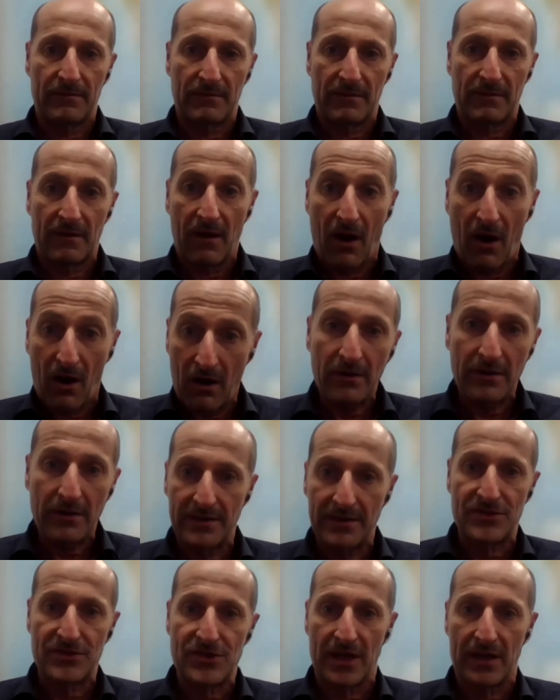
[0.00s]
hard
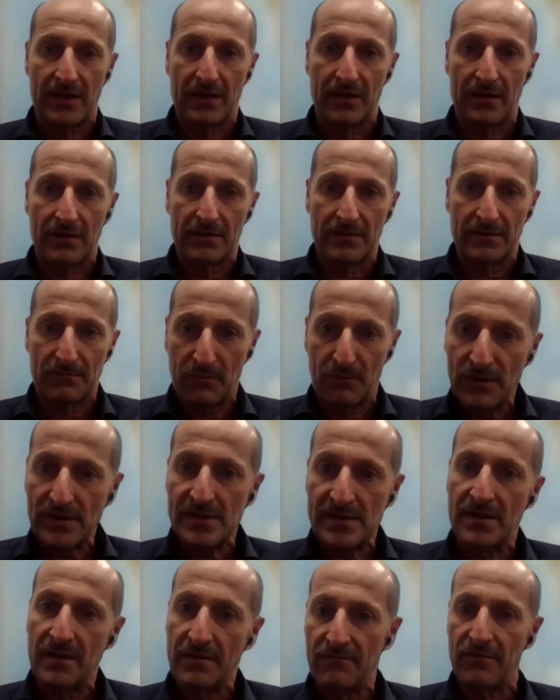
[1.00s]
in China? What
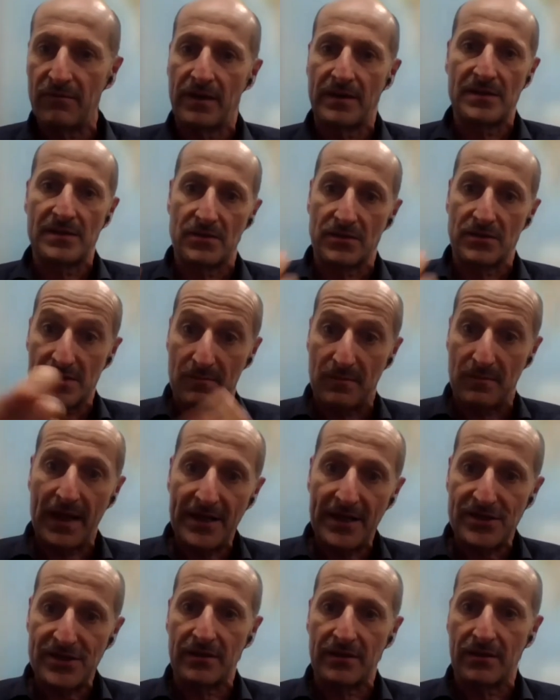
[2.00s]
is the influence on
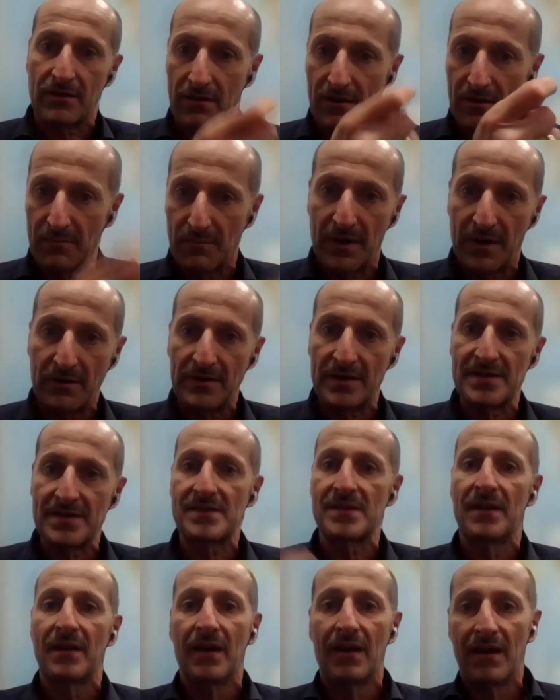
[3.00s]
supply chain, on
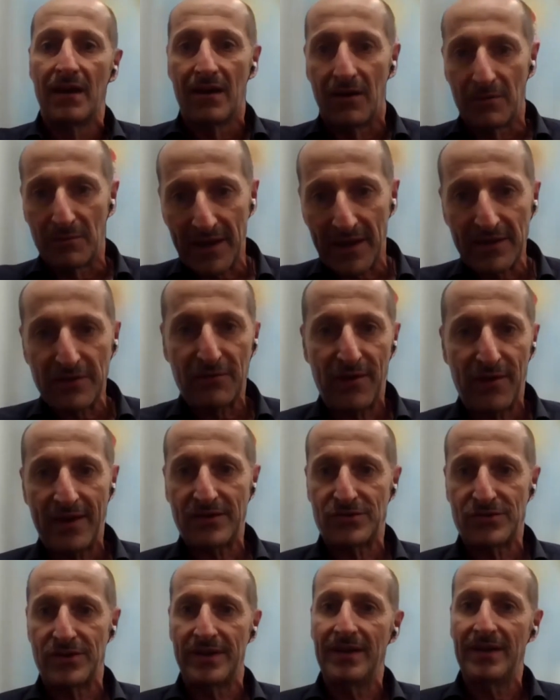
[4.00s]
components, on
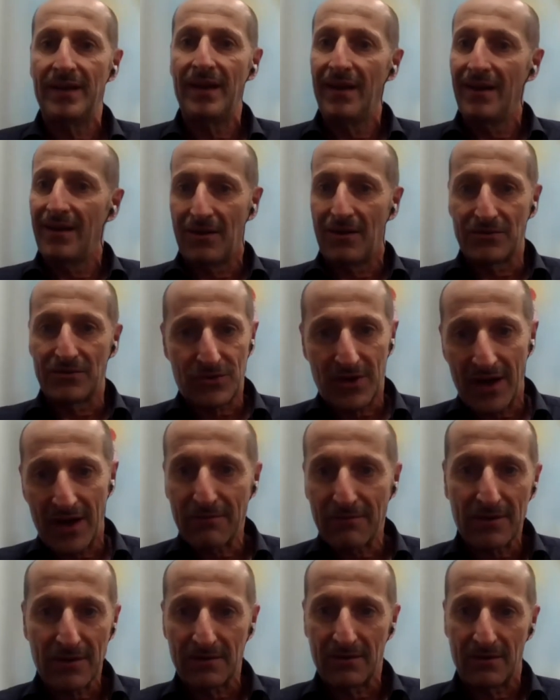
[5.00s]
manufacturing, on
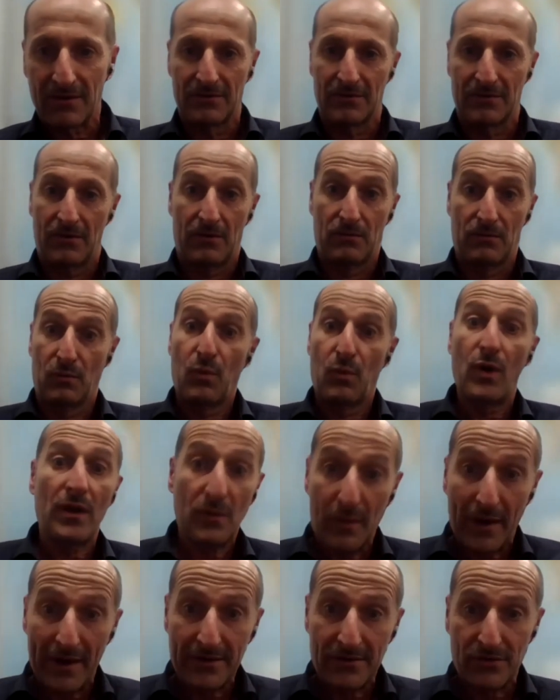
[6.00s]
travel, on
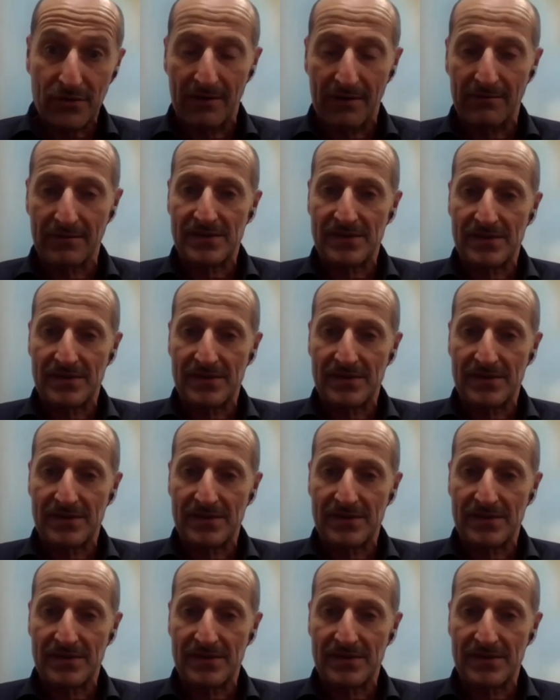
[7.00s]
worldwide travel?